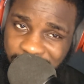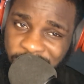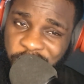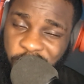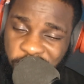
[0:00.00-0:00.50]

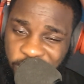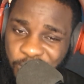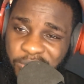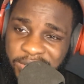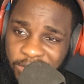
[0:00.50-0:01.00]
It's just these
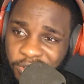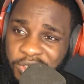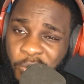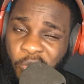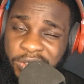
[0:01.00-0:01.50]
ones are just
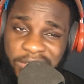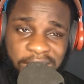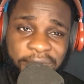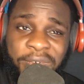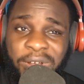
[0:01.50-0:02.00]
the ones that
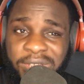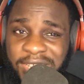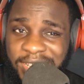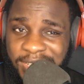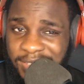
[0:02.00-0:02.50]
they found
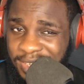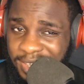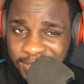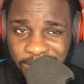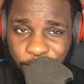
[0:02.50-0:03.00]
in the
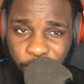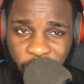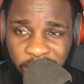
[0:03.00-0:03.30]
system.